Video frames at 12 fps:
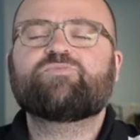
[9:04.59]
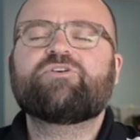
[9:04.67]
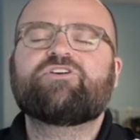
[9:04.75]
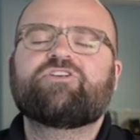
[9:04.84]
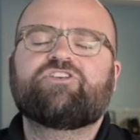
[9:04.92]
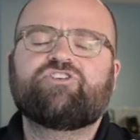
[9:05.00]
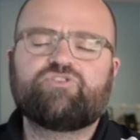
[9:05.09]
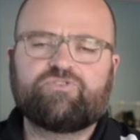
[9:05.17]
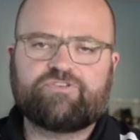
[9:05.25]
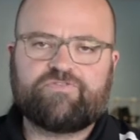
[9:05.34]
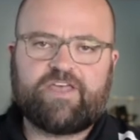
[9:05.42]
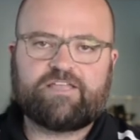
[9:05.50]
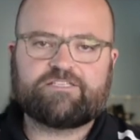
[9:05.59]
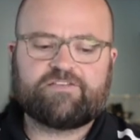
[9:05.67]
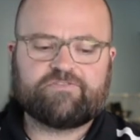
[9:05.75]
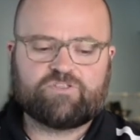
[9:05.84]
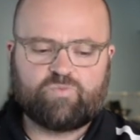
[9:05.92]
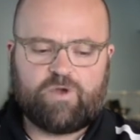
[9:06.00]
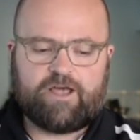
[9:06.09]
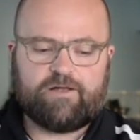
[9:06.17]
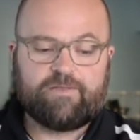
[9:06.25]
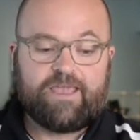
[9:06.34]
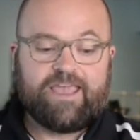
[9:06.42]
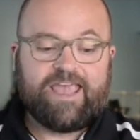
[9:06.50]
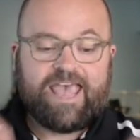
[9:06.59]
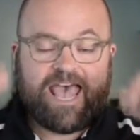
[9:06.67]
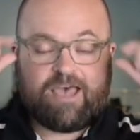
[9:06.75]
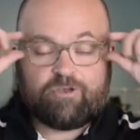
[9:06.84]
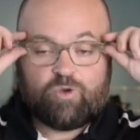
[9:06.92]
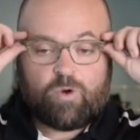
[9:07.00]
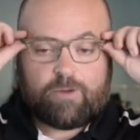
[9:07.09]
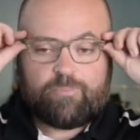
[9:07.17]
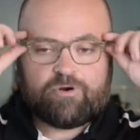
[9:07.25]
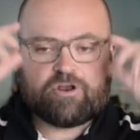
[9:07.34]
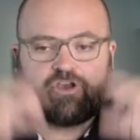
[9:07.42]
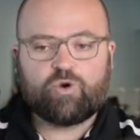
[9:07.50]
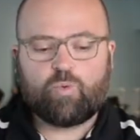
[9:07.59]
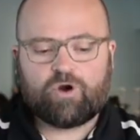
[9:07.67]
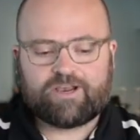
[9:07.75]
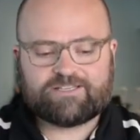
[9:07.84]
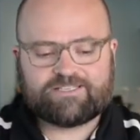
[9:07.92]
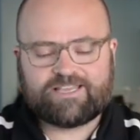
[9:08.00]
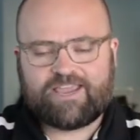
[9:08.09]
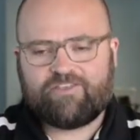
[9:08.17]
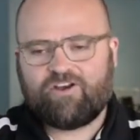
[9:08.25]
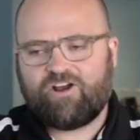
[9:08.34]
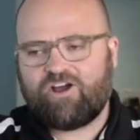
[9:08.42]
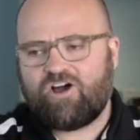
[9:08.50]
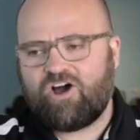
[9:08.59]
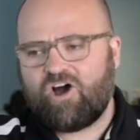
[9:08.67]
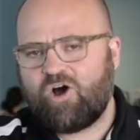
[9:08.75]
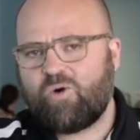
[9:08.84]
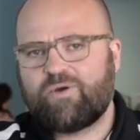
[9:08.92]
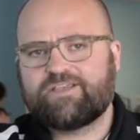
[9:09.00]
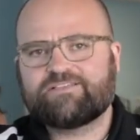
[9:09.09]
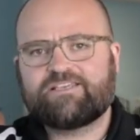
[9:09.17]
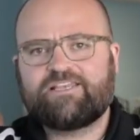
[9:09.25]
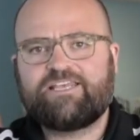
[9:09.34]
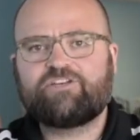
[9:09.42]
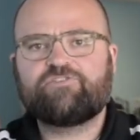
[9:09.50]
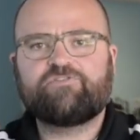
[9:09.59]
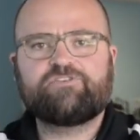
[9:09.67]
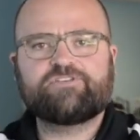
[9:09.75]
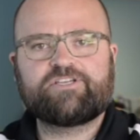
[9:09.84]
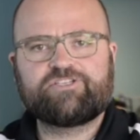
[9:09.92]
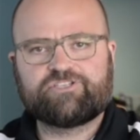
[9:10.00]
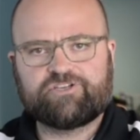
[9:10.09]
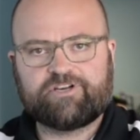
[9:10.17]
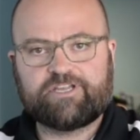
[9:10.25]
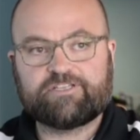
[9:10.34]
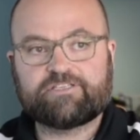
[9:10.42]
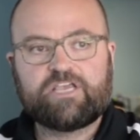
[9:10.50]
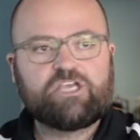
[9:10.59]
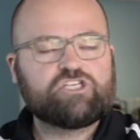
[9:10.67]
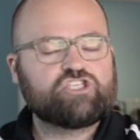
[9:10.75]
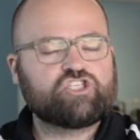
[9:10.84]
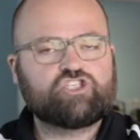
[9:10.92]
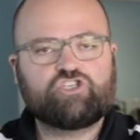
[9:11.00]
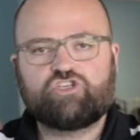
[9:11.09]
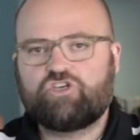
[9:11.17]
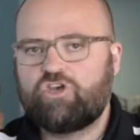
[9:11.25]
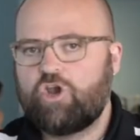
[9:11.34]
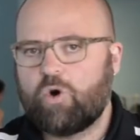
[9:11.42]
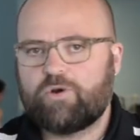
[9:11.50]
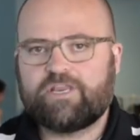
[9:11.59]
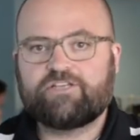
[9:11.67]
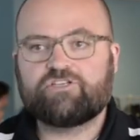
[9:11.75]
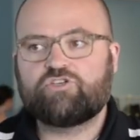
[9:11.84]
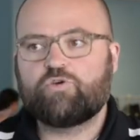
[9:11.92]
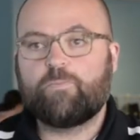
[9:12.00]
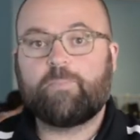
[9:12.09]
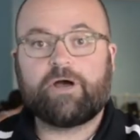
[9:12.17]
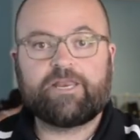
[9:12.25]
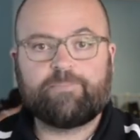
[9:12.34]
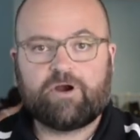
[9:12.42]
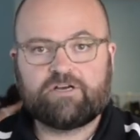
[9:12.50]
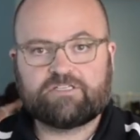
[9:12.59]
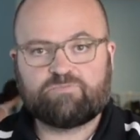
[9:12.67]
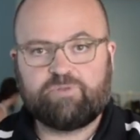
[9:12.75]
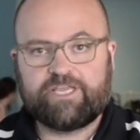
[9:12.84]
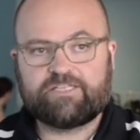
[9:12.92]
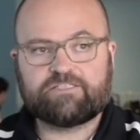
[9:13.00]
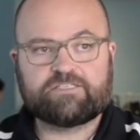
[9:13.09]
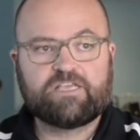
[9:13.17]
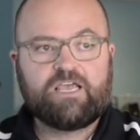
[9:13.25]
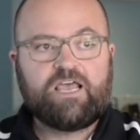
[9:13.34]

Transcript: we are huge fans of as well. How you want to put all your workouts together, always in intervals and circuits. No need to do body part splits,